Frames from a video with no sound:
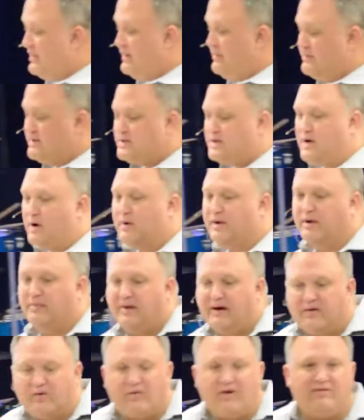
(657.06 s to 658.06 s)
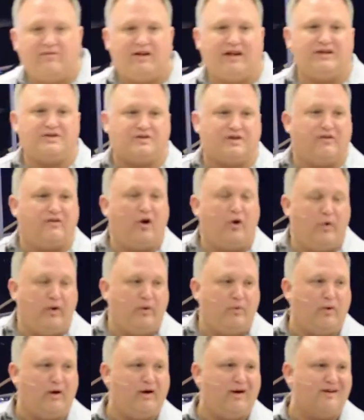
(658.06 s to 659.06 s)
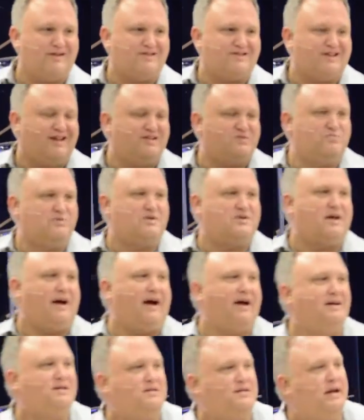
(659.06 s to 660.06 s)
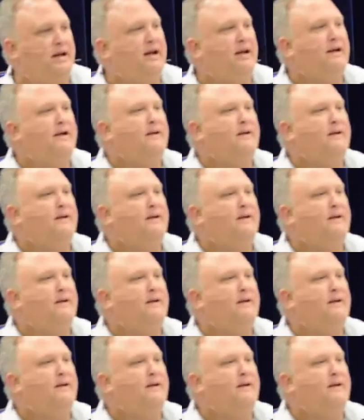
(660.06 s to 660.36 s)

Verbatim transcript: when he was talking about the revelation of who he was as Messiah, he said,